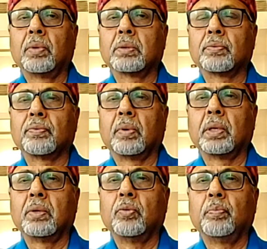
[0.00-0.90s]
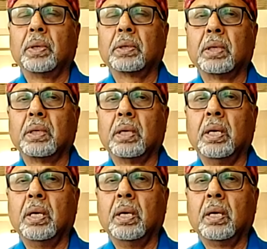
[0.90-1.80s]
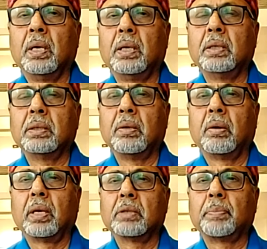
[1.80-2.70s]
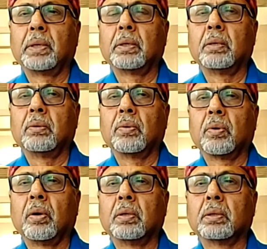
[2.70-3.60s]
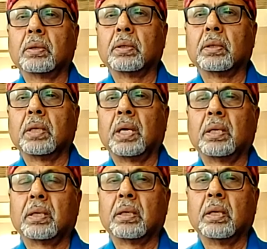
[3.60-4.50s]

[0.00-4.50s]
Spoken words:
was 42%, it is not expected to cross that